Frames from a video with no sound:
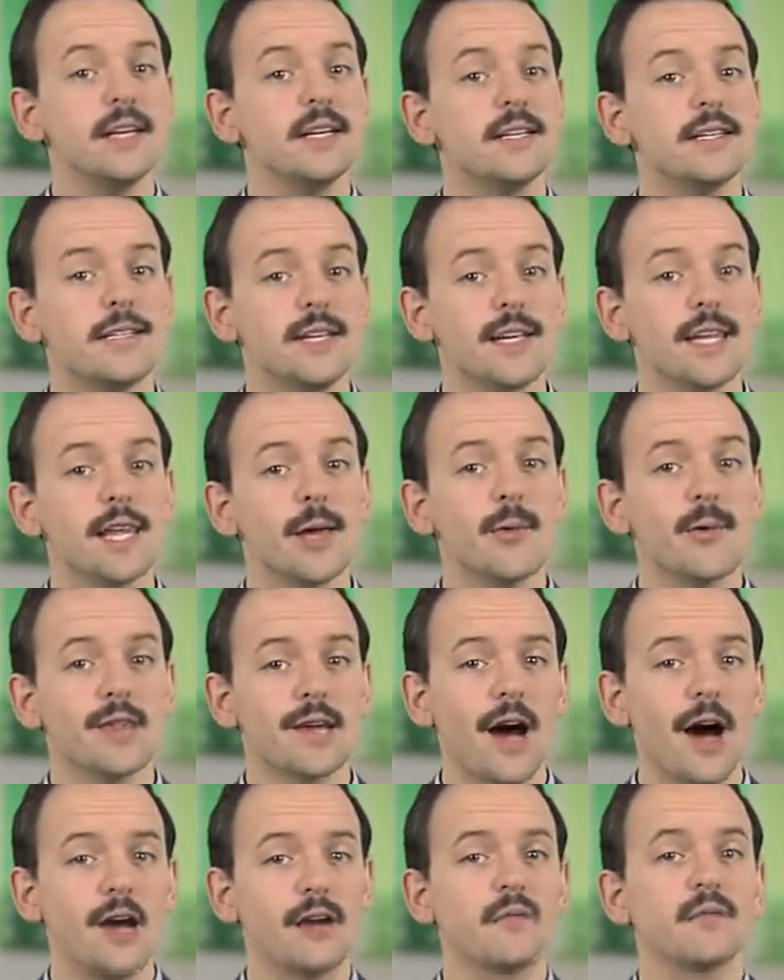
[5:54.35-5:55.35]
Dealing with
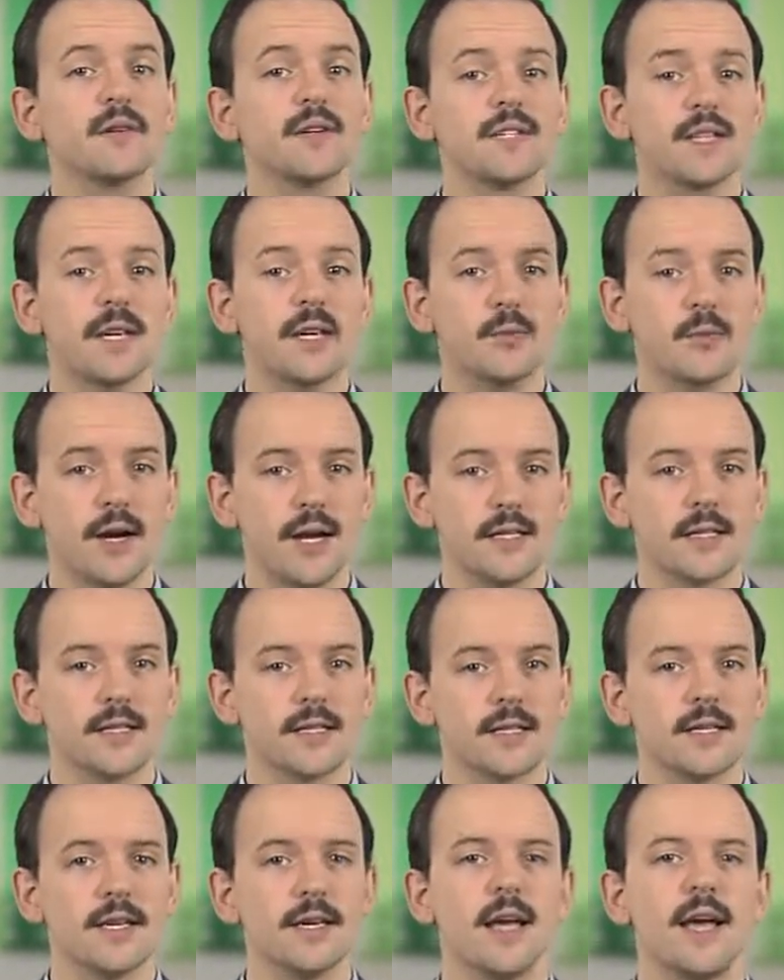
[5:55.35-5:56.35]
unforeseen
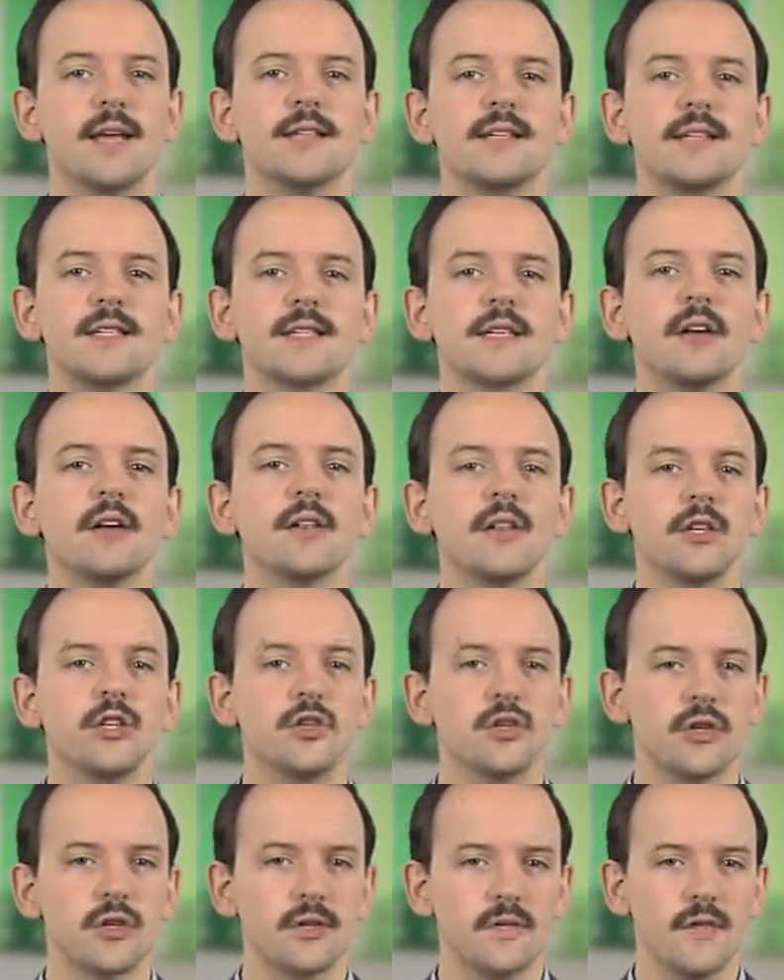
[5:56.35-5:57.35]
risks is a skill that you
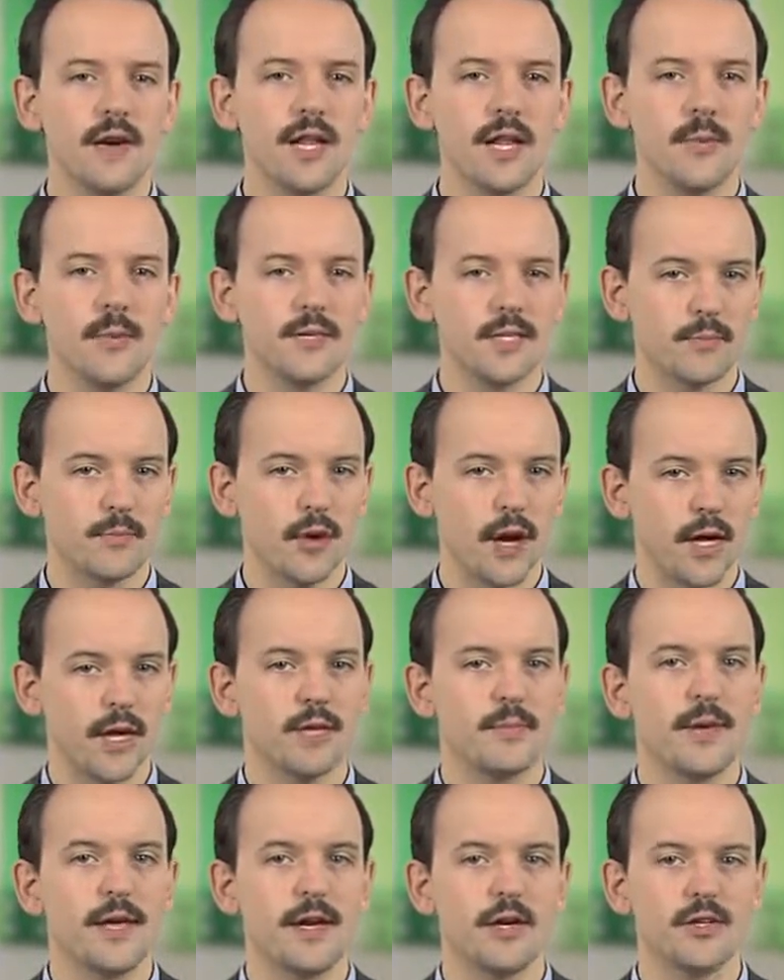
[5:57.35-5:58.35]
should develop as a
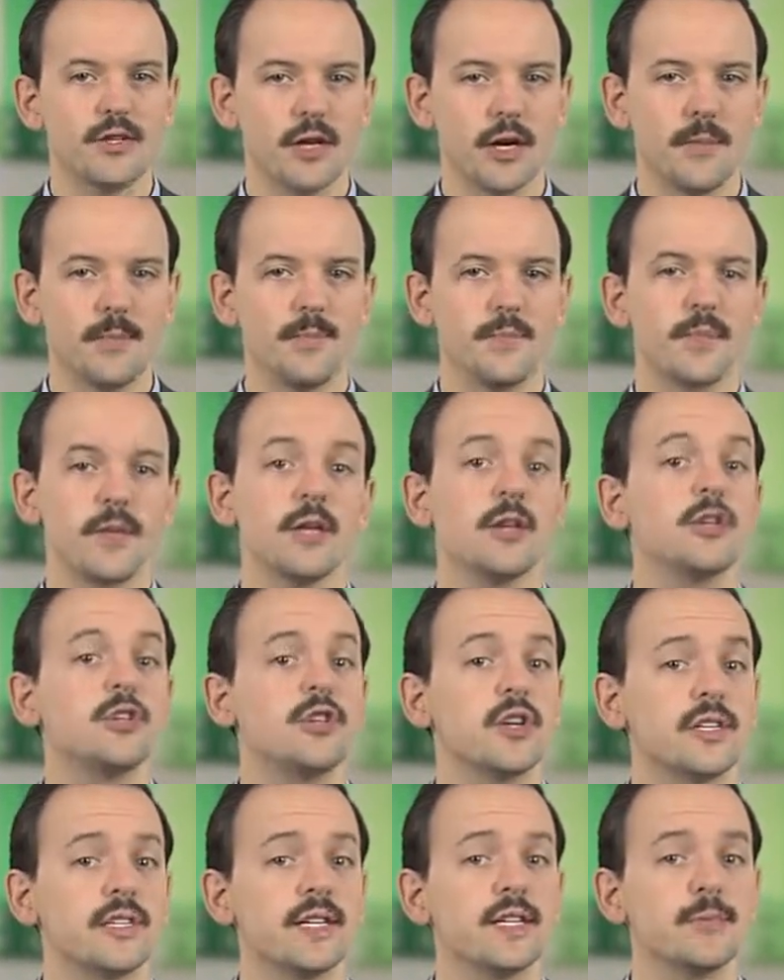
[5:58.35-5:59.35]
product manager,
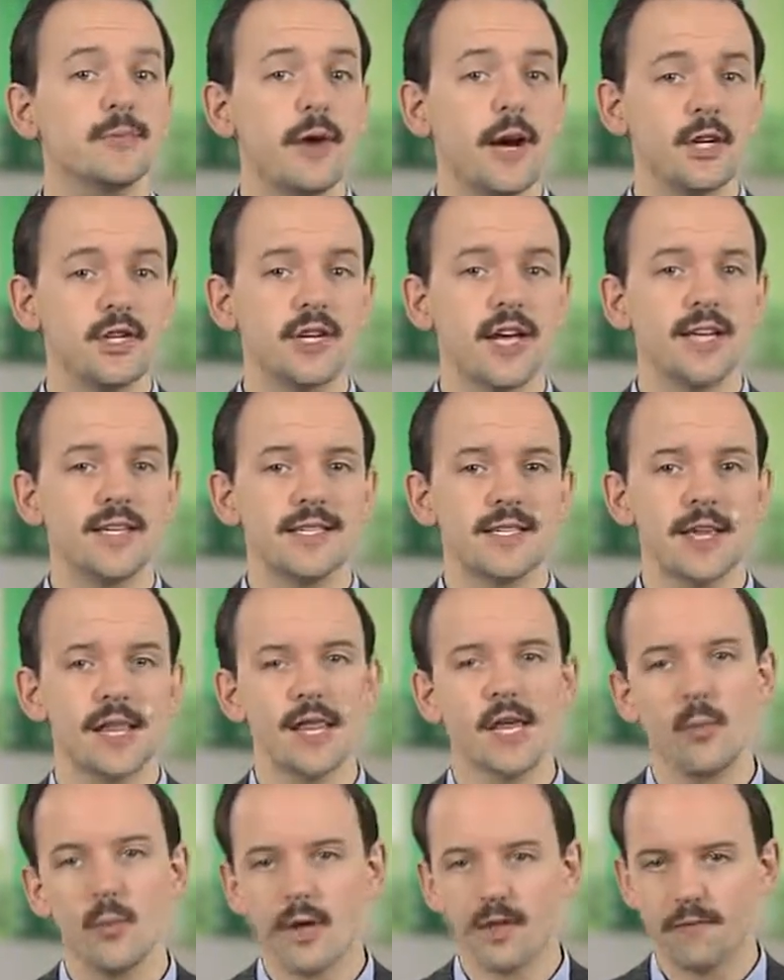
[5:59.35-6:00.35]
just as much as
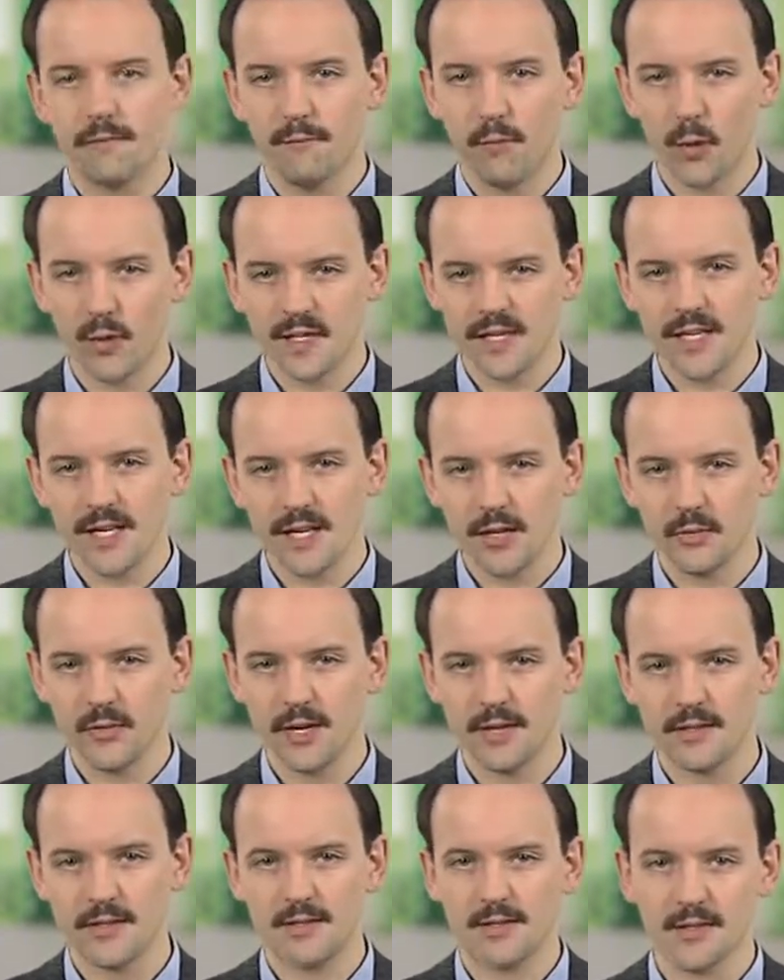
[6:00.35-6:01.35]
dealing with foreseen
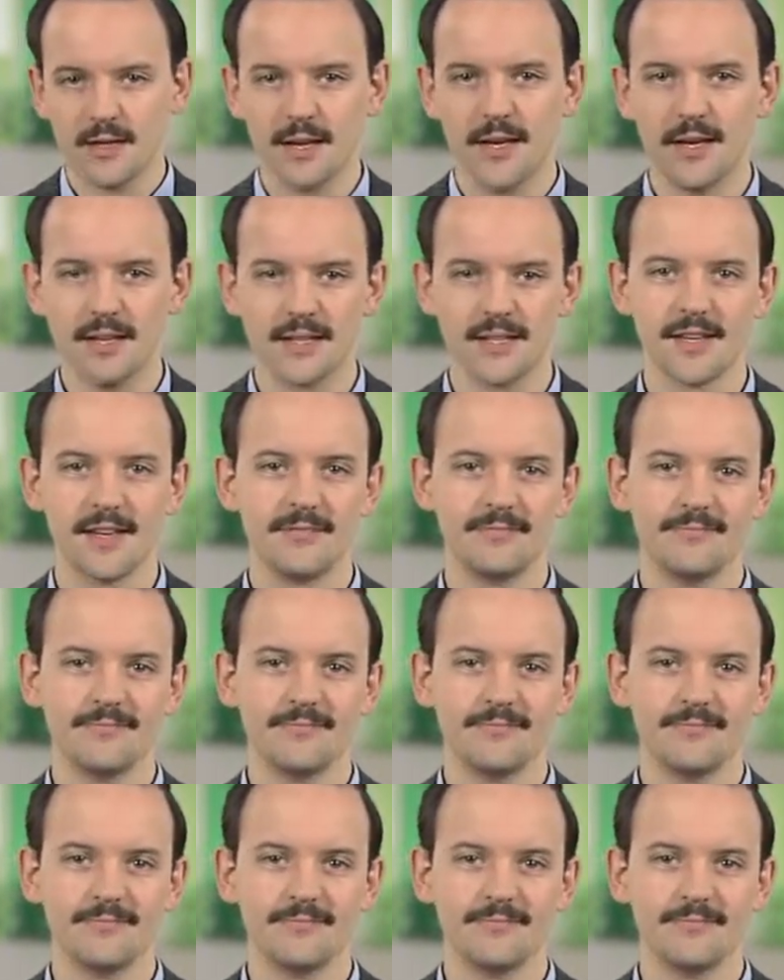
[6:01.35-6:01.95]
risks is.